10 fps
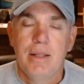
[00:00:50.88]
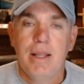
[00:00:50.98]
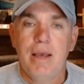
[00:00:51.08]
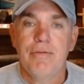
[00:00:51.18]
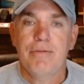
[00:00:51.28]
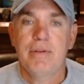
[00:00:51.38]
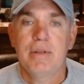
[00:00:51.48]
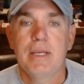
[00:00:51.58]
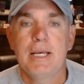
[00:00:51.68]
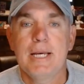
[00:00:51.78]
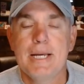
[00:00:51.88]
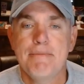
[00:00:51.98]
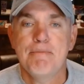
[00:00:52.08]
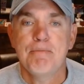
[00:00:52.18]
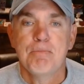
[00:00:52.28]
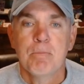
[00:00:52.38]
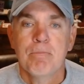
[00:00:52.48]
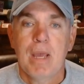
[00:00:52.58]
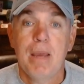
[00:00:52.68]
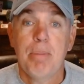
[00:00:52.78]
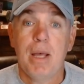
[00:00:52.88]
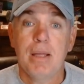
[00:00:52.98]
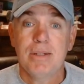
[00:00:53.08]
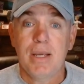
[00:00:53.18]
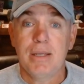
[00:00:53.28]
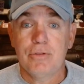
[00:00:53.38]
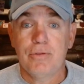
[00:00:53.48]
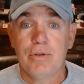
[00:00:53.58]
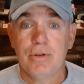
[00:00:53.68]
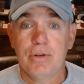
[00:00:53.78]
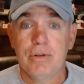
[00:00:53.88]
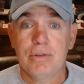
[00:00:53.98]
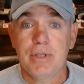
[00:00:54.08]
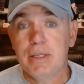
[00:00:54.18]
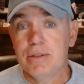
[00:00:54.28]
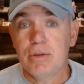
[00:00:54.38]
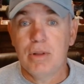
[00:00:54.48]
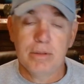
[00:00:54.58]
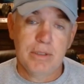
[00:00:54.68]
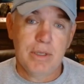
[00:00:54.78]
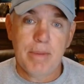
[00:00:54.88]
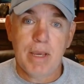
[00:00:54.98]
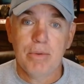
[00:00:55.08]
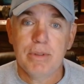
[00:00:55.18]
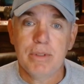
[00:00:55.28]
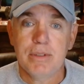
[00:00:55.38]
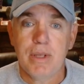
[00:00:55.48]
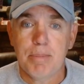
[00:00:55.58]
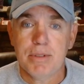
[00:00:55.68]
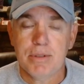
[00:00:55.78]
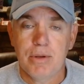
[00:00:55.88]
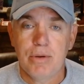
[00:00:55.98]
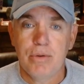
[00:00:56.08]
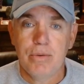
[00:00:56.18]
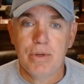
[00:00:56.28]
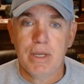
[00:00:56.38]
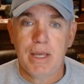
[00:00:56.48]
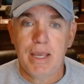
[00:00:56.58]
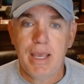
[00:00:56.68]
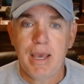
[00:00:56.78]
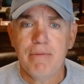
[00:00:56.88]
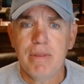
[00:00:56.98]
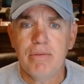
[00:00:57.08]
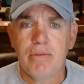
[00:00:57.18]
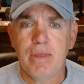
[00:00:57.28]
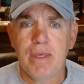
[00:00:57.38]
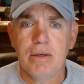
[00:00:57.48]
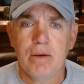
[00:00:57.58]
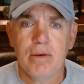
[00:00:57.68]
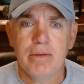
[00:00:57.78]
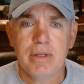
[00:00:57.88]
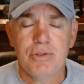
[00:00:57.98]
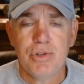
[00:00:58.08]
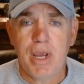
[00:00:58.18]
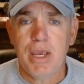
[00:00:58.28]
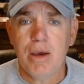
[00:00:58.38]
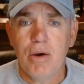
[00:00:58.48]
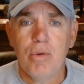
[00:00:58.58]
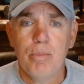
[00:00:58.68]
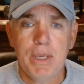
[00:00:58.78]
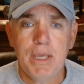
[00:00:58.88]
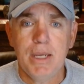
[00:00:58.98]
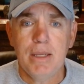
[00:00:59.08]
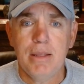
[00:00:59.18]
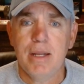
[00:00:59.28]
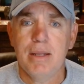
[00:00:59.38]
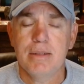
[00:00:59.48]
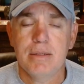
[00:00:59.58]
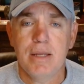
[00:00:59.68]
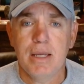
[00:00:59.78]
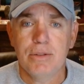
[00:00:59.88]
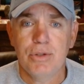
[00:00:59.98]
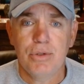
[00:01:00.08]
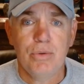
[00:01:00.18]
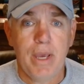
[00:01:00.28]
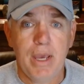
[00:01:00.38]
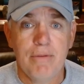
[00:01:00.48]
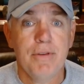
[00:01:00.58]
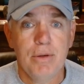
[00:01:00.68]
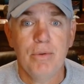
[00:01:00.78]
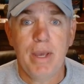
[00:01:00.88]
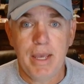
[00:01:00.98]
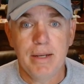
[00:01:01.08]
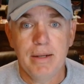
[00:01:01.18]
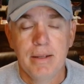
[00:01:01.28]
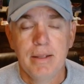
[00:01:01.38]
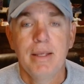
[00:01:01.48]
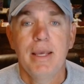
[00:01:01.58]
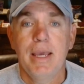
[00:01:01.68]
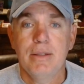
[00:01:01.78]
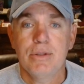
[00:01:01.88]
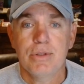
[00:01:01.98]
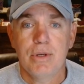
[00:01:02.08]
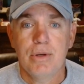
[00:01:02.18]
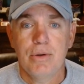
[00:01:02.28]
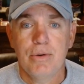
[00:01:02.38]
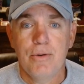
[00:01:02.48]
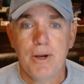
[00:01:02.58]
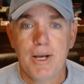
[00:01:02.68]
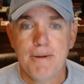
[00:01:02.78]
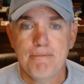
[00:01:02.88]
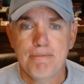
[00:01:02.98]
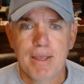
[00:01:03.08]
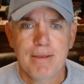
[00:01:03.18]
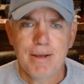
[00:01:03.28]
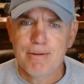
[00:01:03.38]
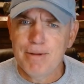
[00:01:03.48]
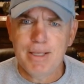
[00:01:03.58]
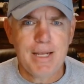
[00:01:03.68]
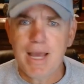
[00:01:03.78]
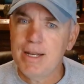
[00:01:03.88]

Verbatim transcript: left. Um, I apologize for taking so long to come out with this episode. I have this thing called a J O B that is not to F U N. And so um, they're really